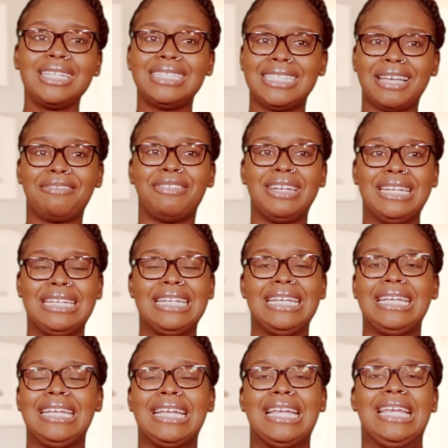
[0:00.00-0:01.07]

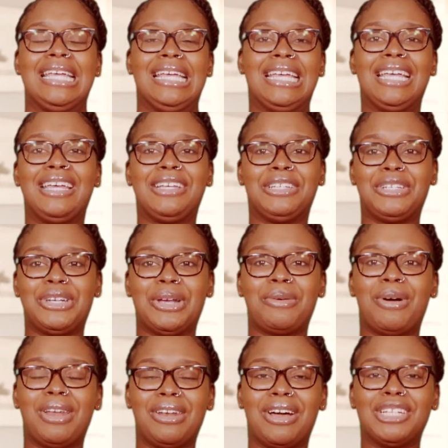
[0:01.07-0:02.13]
definitely, you
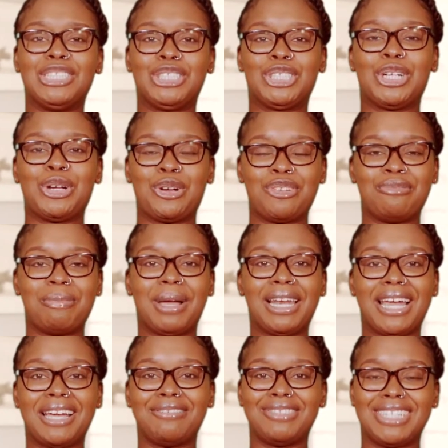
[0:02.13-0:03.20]
know, a large chunk of my
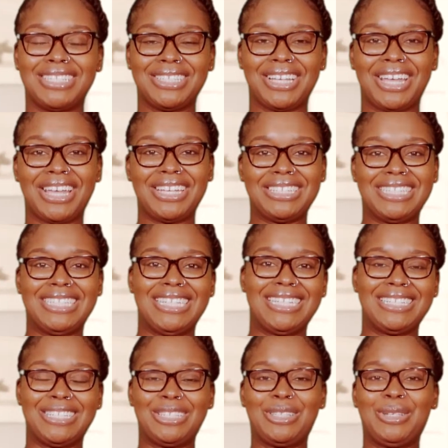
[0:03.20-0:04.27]
life
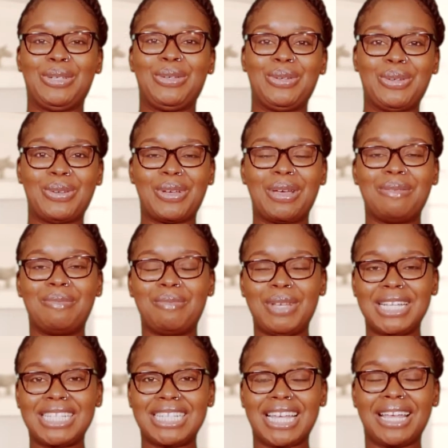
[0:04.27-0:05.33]
dedicated to
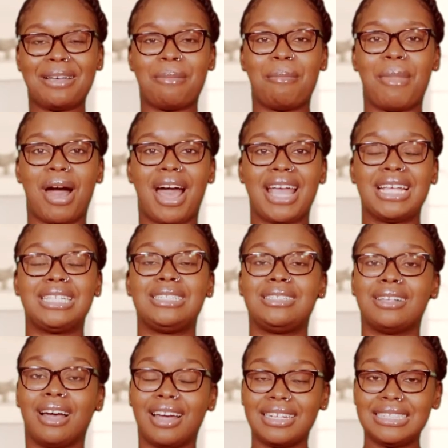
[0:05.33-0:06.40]
meeting my
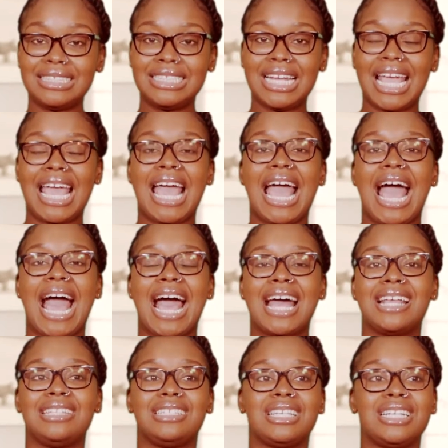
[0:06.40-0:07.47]
son.
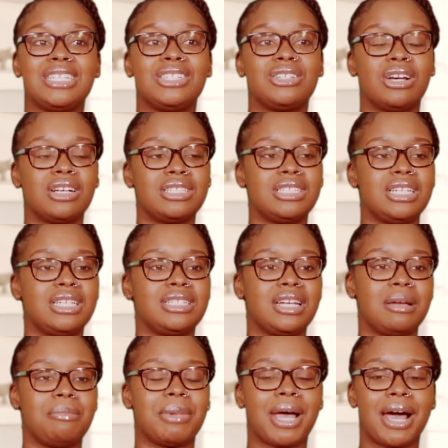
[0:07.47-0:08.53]
And it started
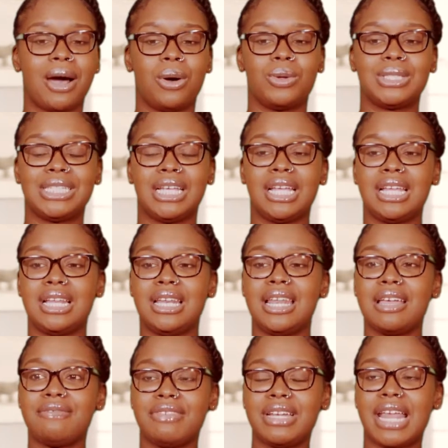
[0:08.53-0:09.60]
about
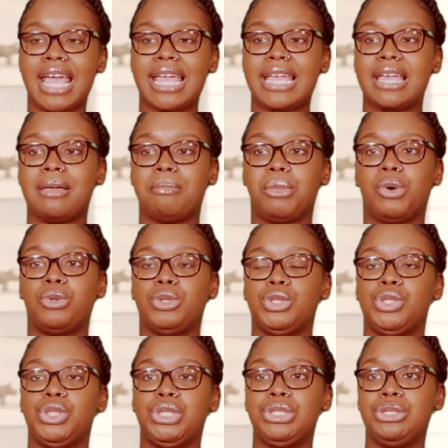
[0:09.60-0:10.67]
11 a.m. on the
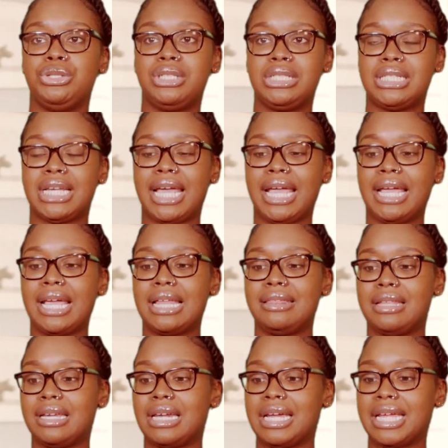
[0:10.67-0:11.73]
Tuesday,
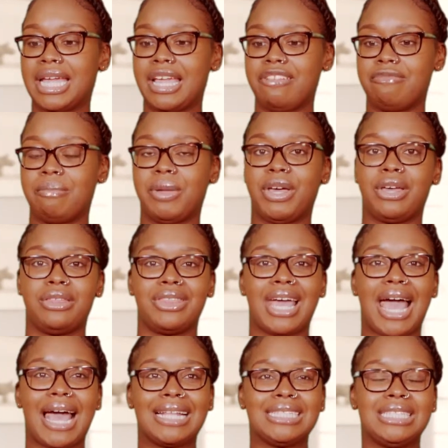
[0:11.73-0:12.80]
and then I gave birth
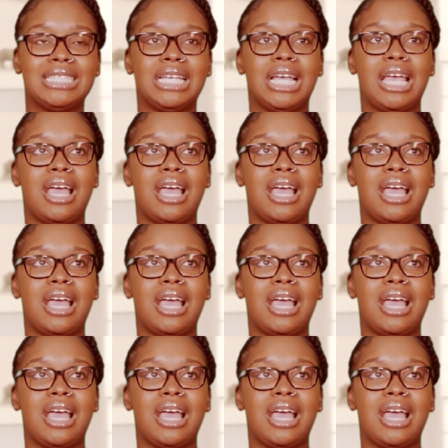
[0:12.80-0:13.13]
at